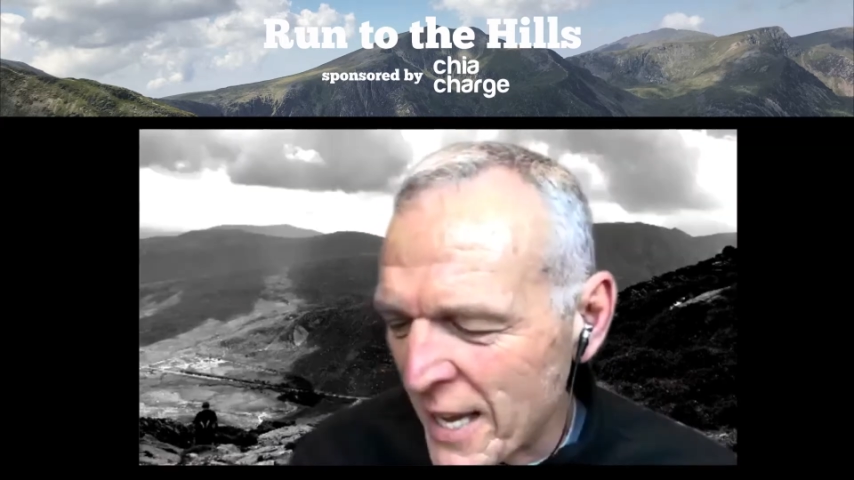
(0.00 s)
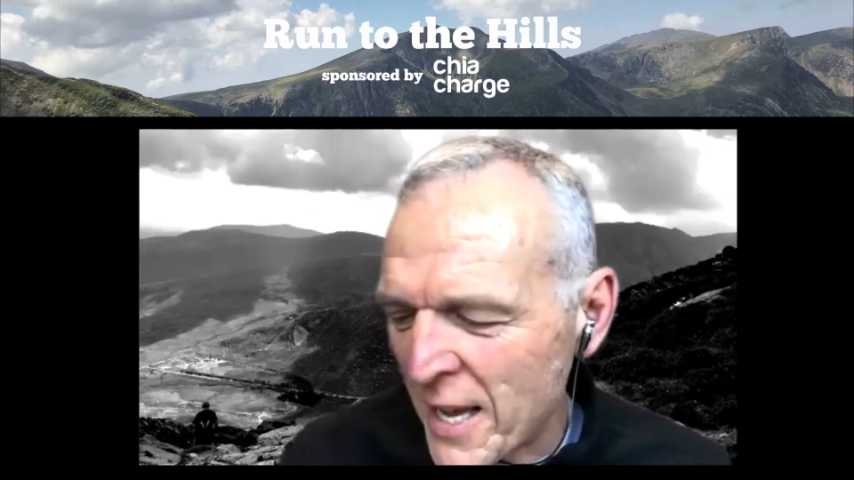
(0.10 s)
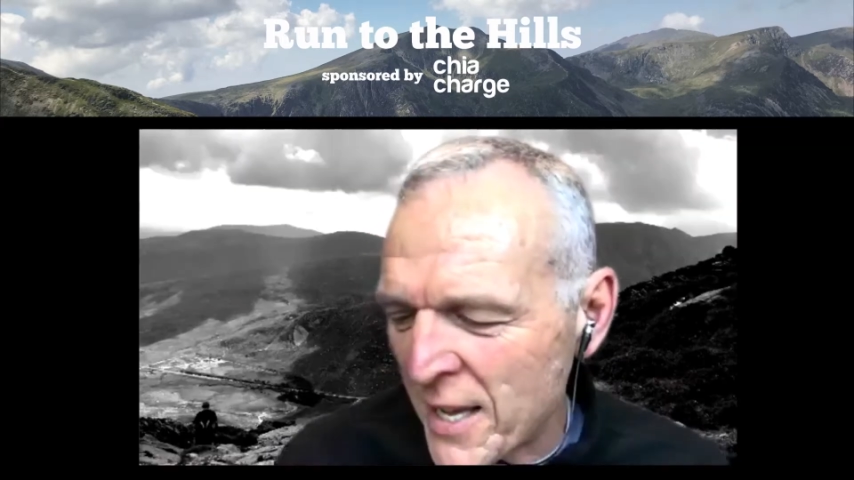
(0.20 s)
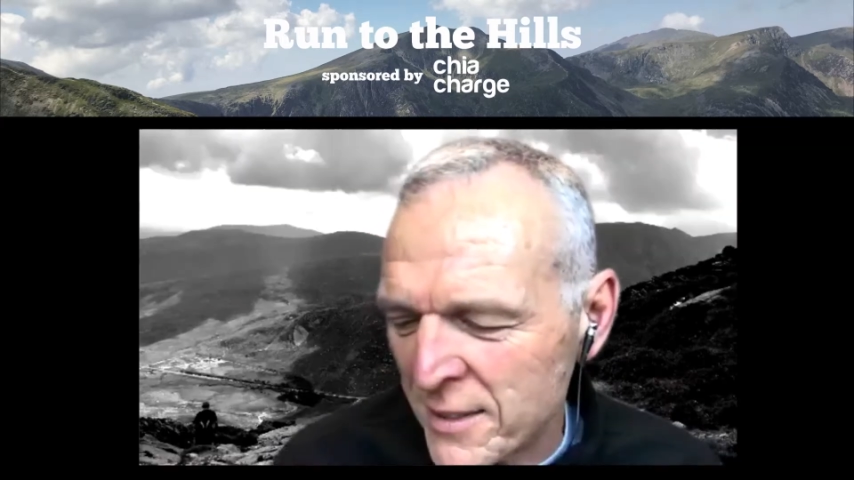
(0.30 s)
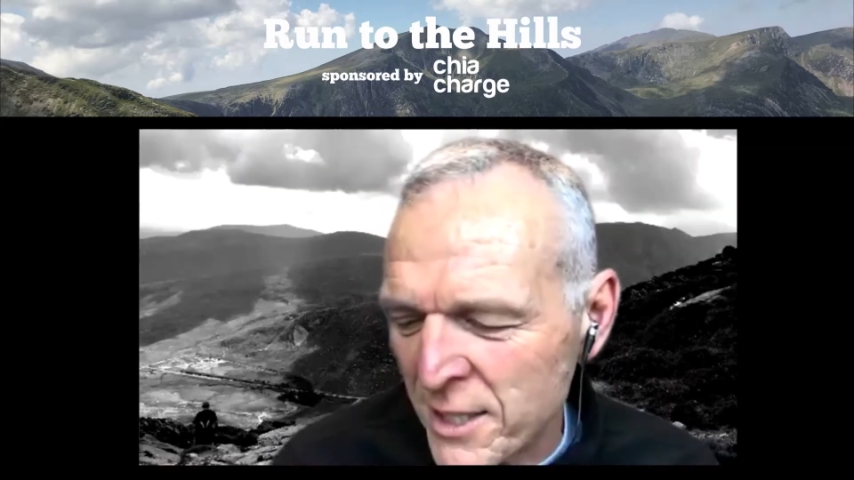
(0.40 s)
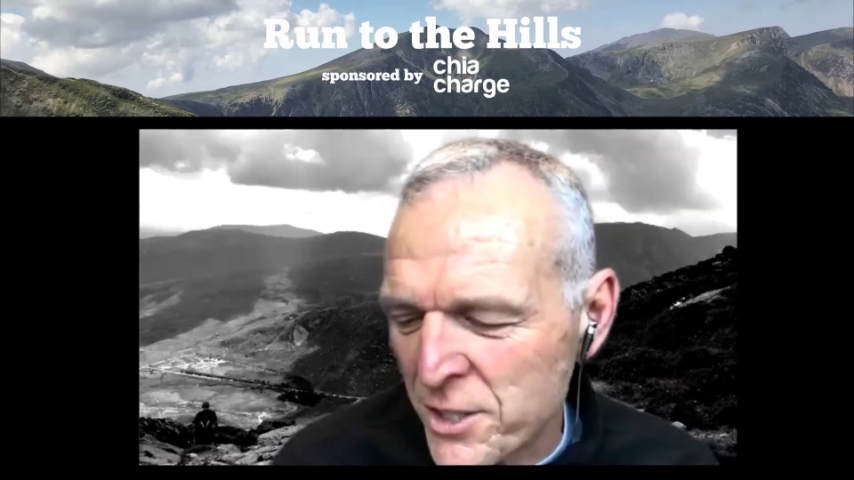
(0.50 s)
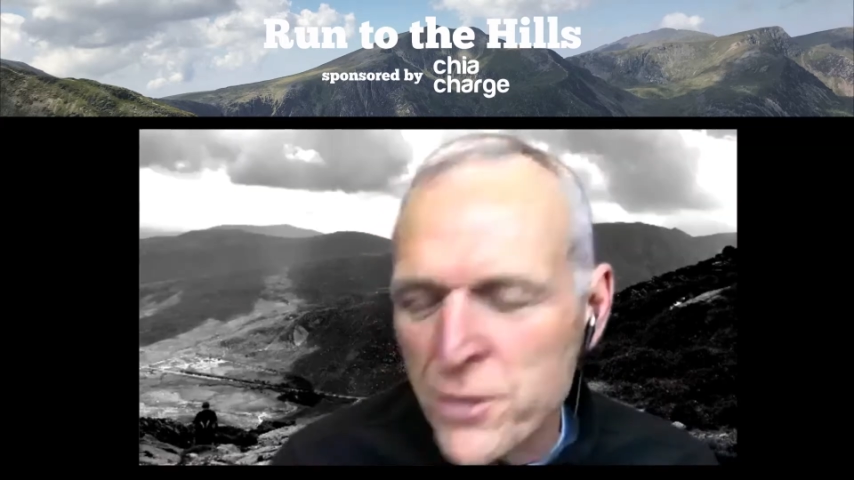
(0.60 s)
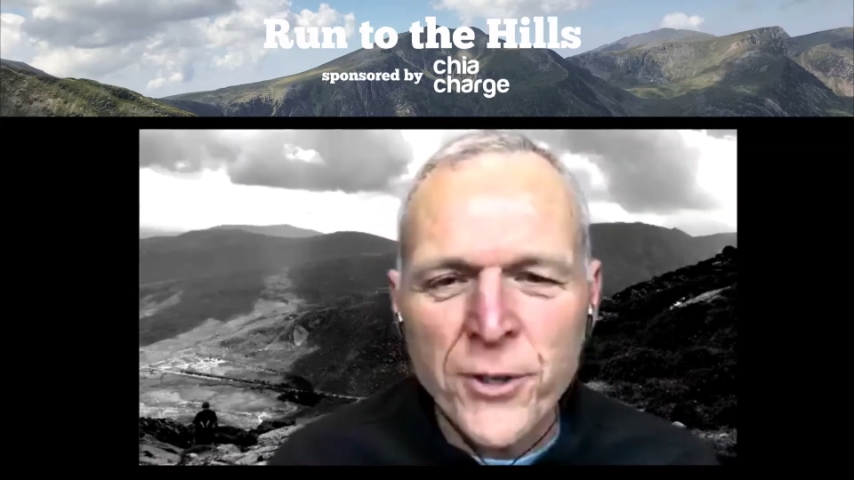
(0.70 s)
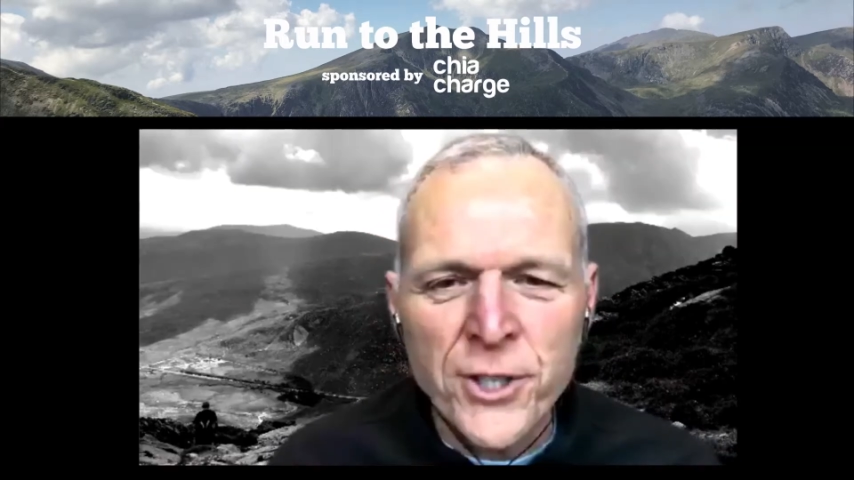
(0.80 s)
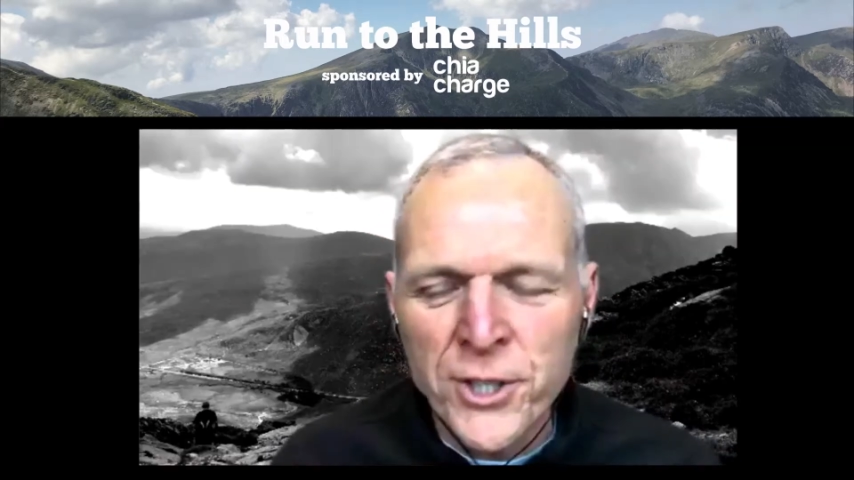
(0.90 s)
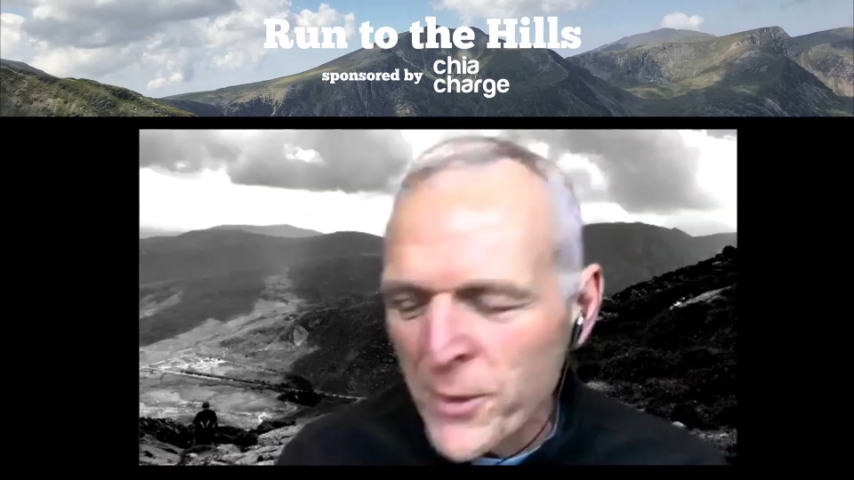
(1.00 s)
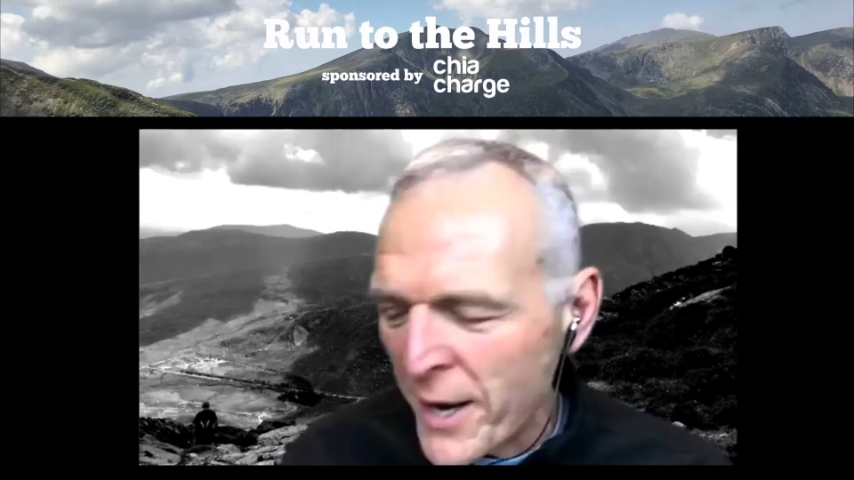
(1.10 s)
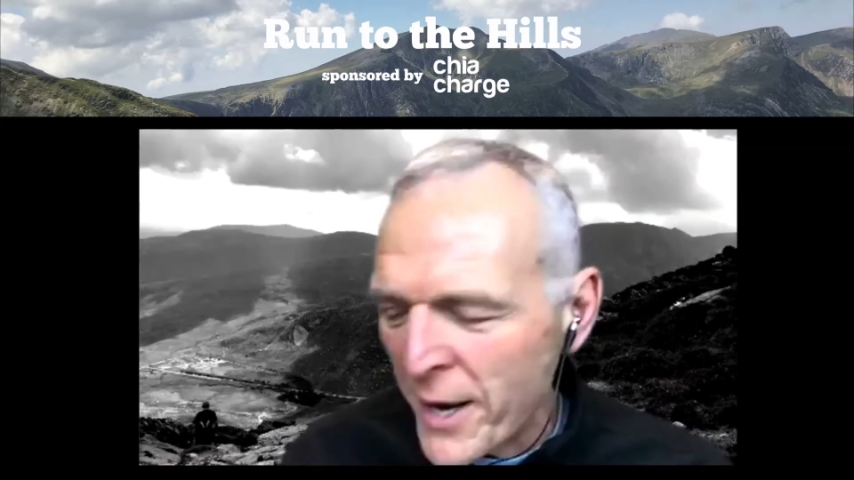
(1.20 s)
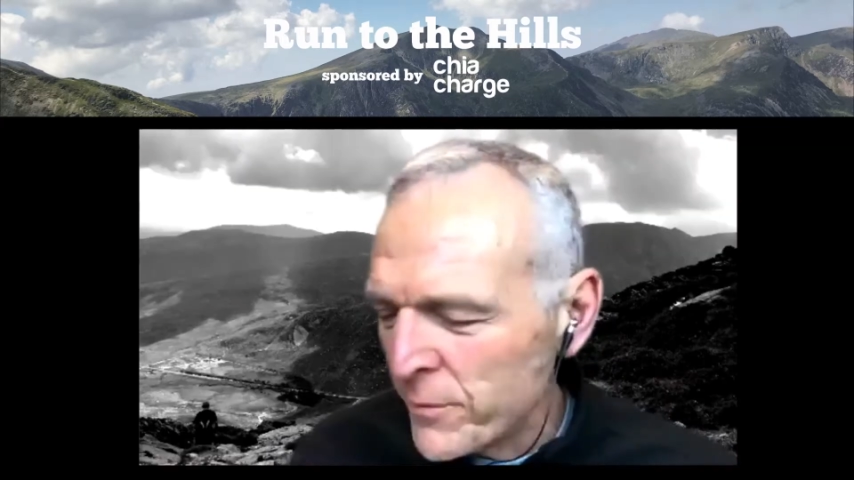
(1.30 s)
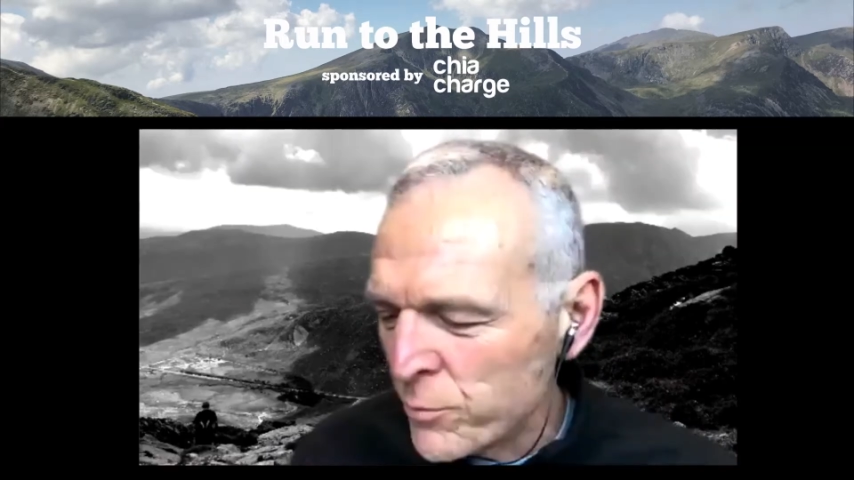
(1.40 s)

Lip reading: And this is for you, Eddie.